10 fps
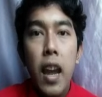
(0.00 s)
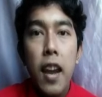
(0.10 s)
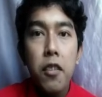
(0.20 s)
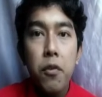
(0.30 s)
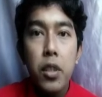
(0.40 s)

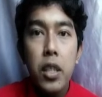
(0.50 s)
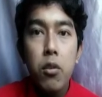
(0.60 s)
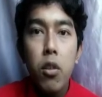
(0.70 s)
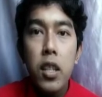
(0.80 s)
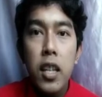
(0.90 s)
As for the
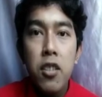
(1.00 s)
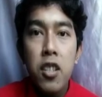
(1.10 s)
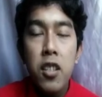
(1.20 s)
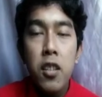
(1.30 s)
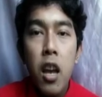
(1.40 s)
role
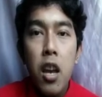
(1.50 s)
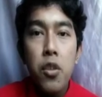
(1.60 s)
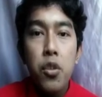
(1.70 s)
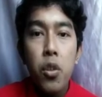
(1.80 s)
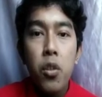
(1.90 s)
culture,
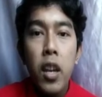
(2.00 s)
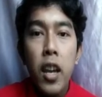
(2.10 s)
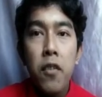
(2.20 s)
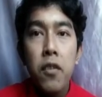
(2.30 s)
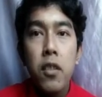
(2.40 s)

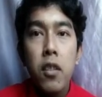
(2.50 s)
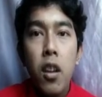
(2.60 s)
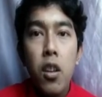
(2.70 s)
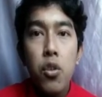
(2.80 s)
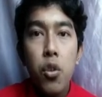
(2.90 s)

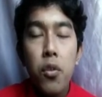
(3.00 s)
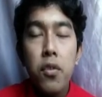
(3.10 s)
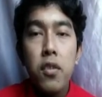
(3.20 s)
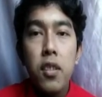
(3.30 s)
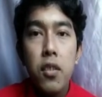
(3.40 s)

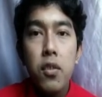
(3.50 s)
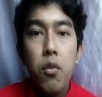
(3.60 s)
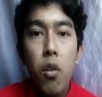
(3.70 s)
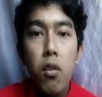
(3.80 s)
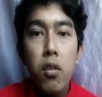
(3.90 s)
shows the
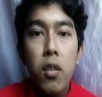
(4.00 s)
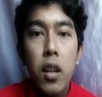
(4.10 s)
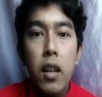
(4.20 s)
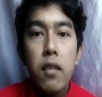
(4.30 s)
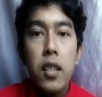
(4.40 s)
strong
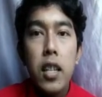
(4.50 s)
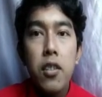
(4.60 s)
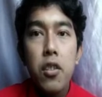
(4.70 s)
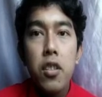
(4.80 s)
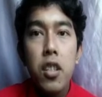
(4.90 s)

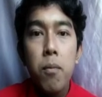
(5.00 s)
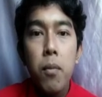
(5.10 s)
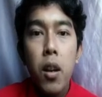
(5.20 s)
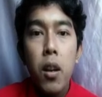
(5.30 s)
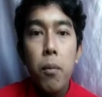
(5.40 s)
relationship,
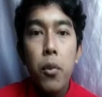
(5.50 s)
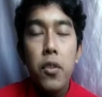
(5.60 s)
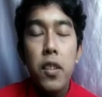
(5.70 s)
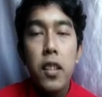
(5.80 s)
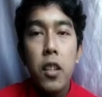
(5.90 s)

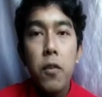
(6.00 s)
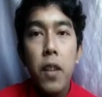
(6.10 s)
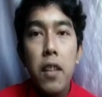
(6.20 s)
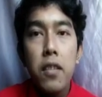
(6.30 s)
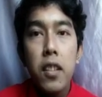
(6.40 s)
positive
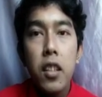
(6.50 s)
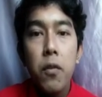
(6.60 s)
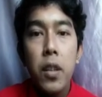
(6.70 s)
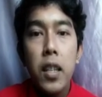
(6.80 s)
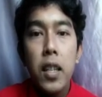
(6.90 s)
and
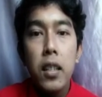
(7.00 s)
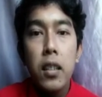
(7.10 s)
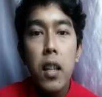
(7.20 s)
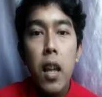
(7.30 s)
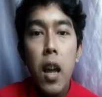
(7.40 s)
significant
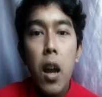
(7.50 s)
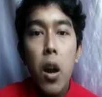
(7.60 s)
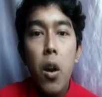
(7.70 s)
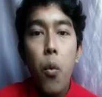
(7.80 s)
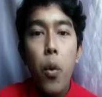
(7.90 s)

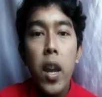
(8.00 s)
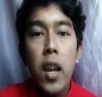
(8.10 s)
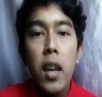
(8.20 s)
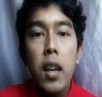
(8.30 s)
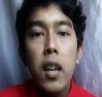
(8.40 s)

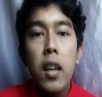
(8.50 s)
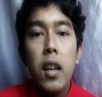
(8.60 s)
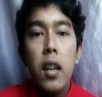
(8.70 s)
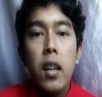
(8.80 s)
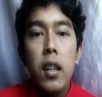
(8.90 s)
where
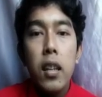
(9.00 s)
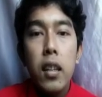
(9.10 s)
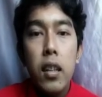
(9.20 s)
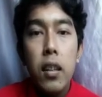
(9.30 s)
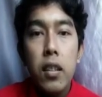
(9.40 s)

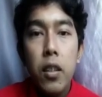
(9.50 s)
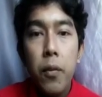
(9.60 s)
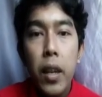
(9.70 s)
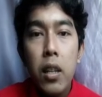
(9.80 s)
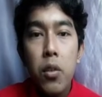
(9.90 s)
the
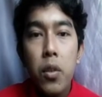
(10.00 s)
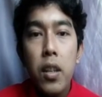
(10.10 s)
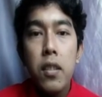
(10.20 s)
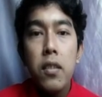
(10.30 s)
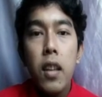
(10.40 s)
value
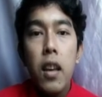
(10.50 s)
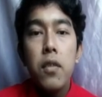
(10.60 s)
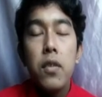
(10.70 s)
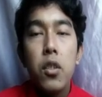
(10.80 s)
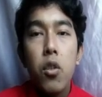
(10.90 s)
is
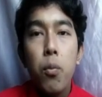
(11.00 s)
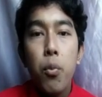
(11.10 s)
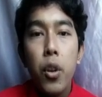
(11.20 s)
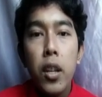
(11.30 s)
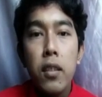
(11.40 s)

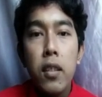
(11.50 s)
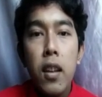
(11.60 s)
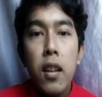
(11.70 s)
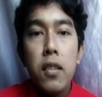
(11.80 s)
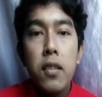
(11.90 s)

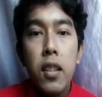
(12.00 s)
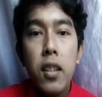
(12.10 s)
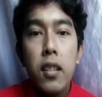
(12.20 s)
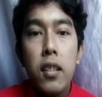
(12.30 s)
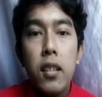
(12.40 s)

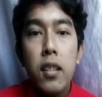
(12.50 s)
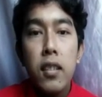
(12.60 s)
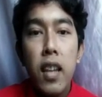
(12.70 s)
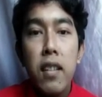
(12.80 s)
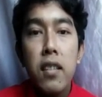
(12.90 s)

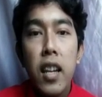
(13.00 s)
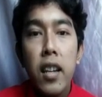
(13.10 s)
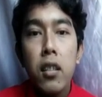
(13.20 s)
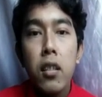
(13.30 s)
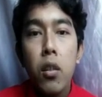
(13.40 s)

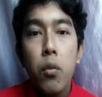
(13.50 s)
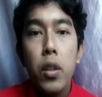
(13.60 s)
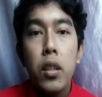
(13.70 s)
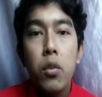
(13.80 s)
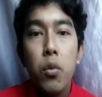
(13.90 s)
0.699 with
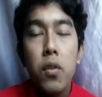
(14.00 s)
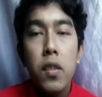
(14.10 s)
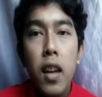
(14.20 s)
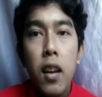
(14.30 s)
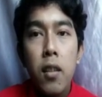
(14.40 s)
2
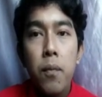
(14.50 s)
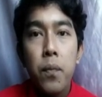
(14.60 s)
star.